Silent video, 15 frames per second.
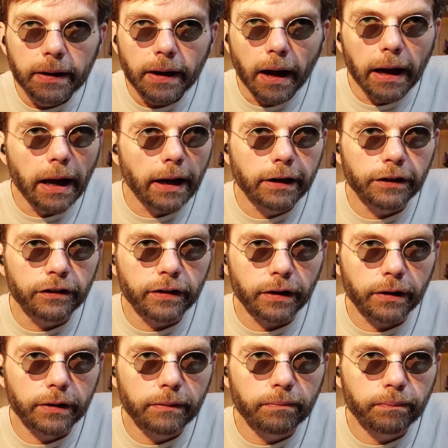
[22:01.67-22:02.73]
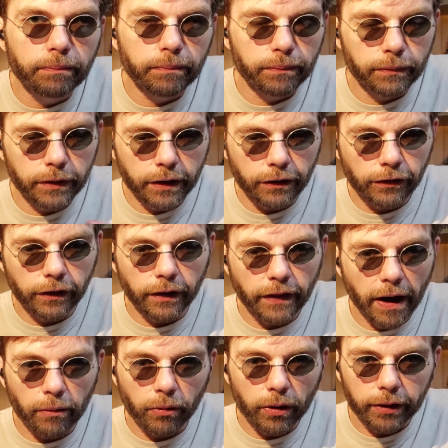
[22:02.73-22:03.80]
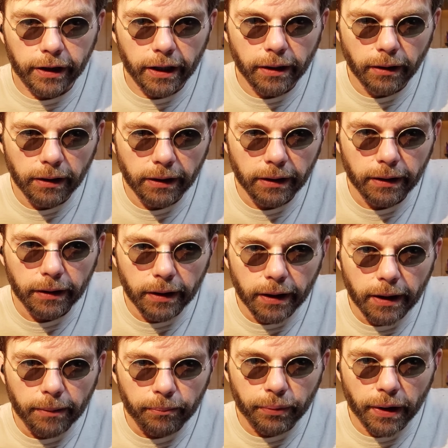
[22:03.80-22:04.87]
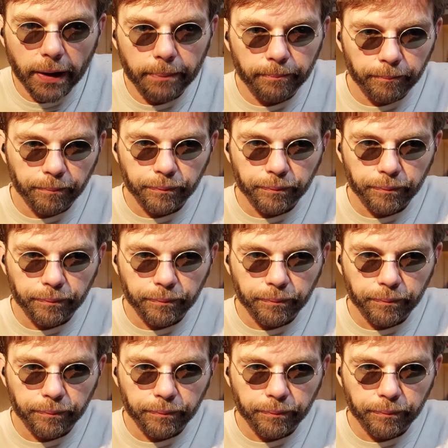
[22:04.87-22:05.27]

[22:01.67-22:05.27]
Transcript: I could see that working, but